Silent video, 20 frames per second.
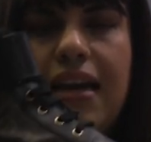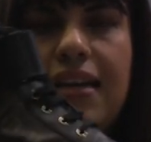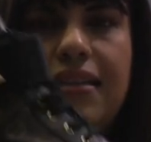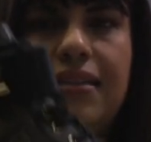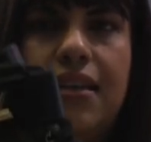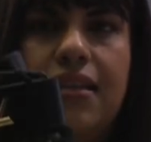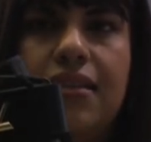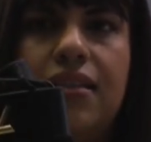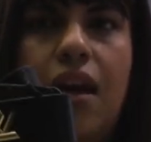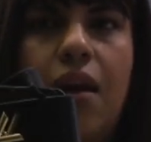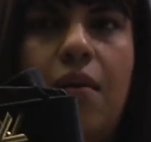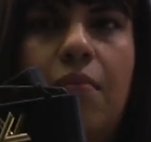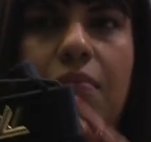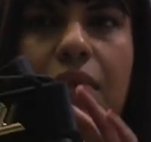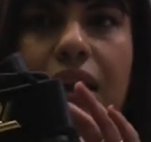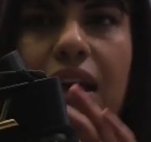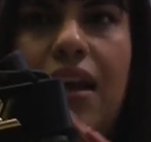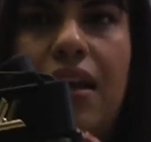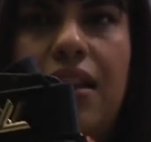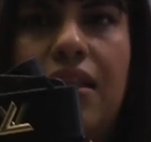it does
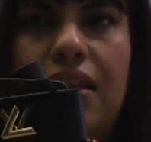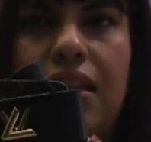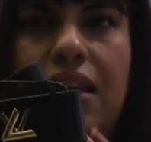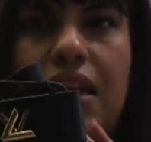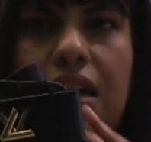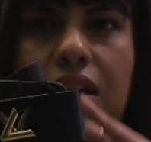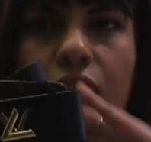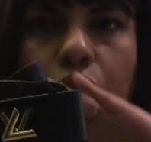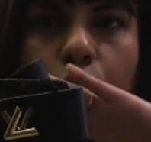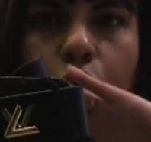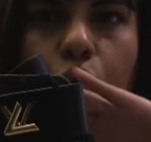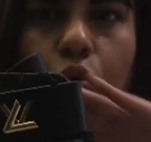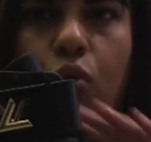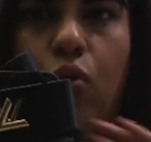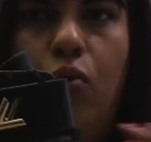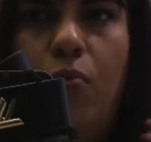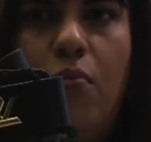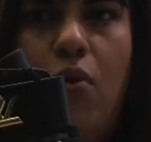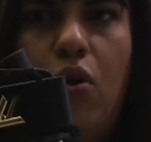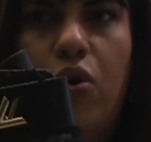come in the
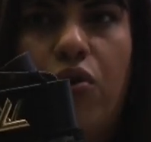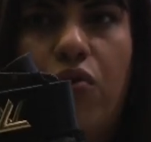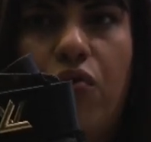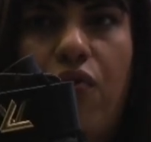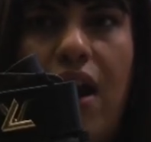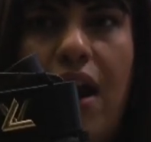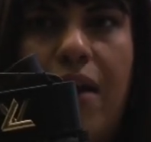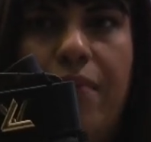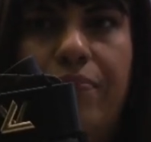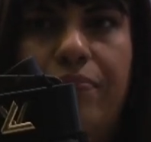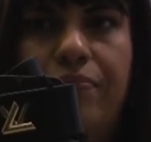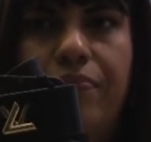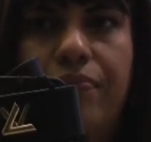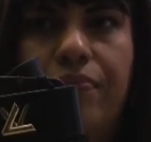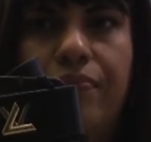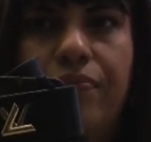all monogram.